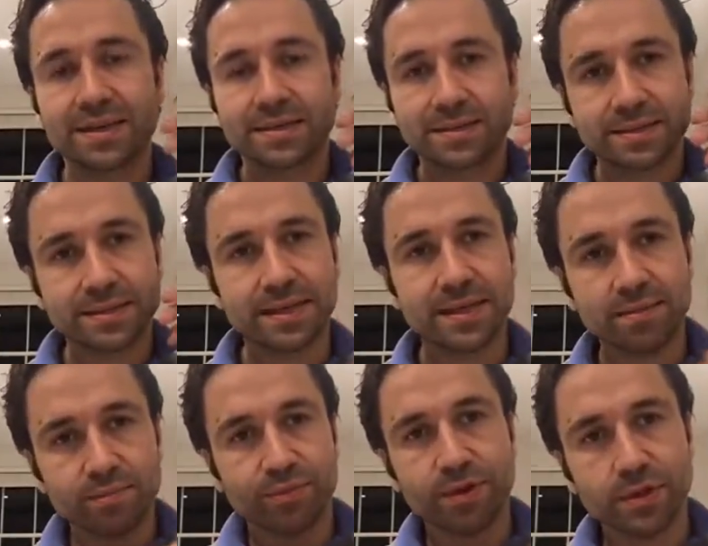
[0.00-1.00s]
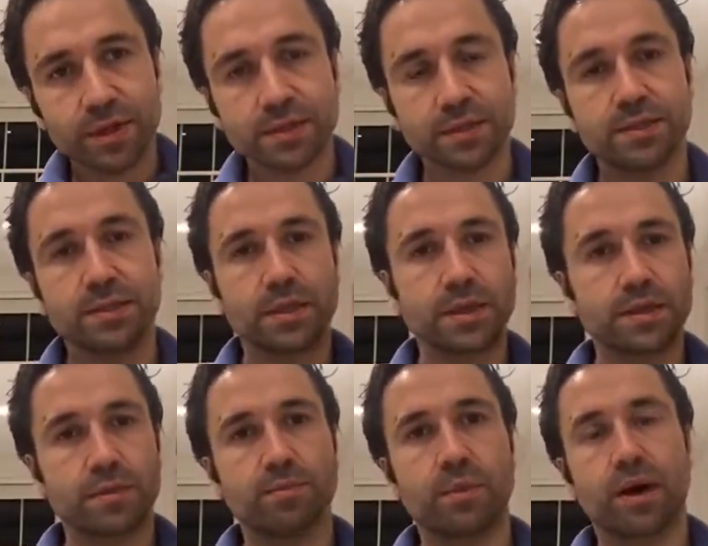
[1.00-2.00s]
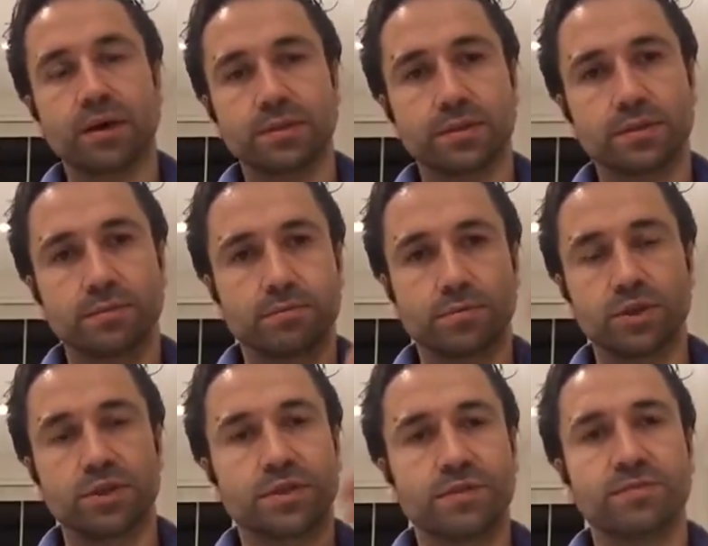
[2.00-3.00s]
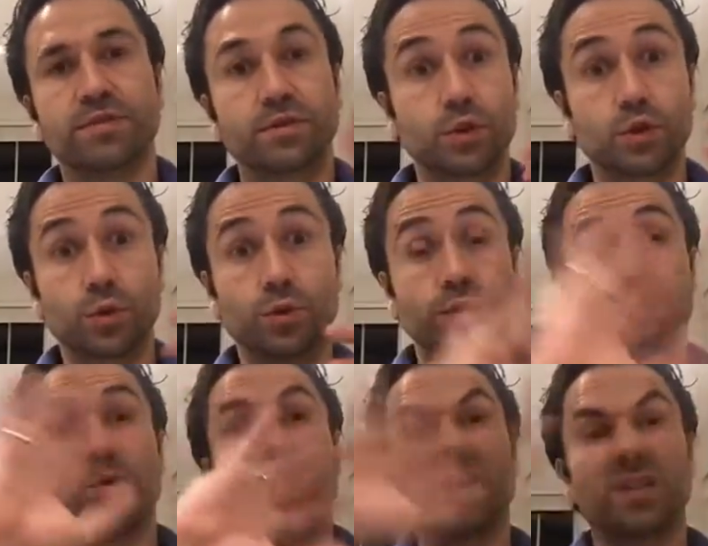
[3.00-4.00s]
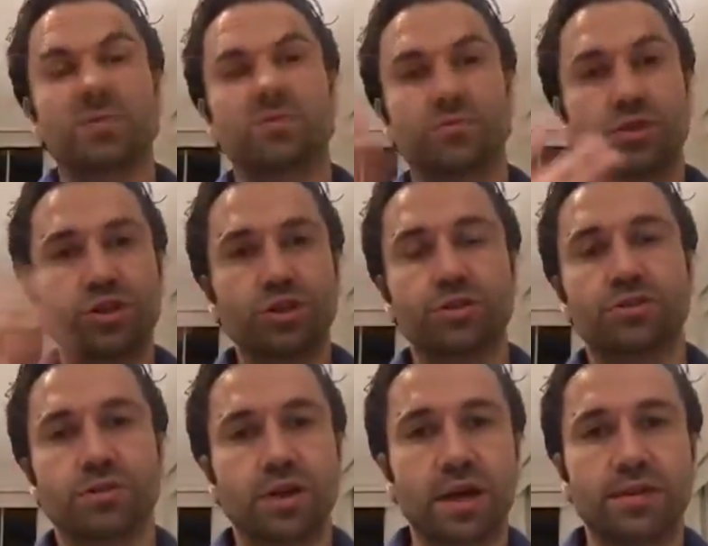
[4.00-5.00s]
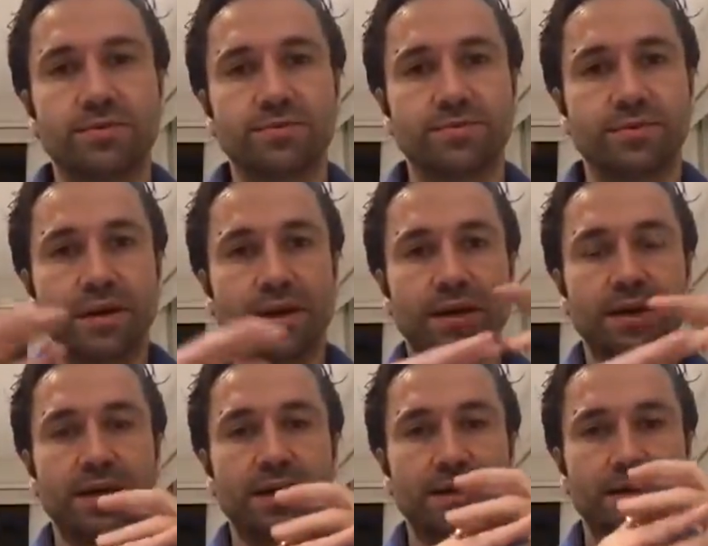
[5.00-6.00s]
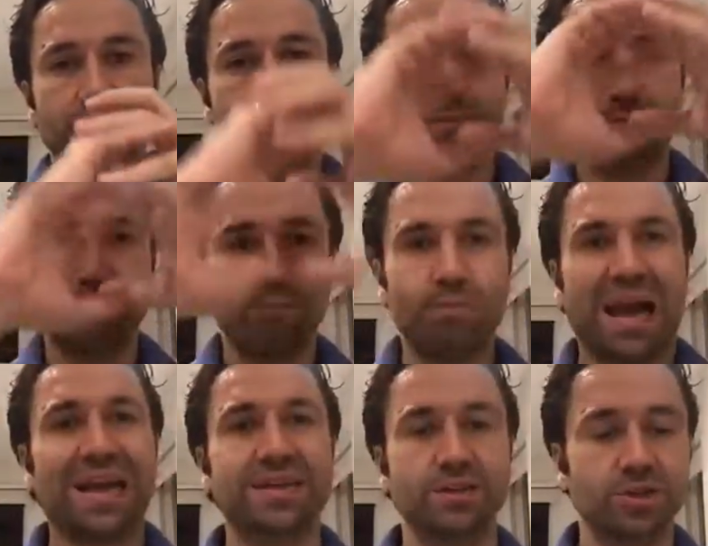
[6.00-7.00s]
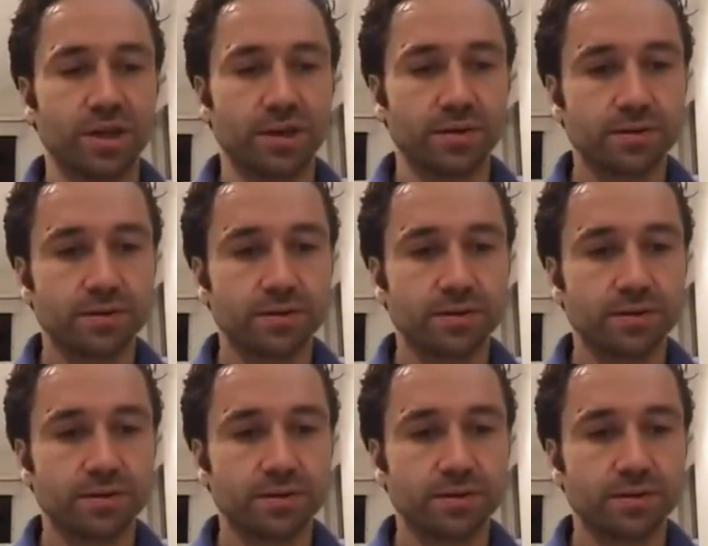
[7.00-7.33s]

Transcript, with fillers: same product underneath, but you know, different story, more aspirational kind of uh, packaging.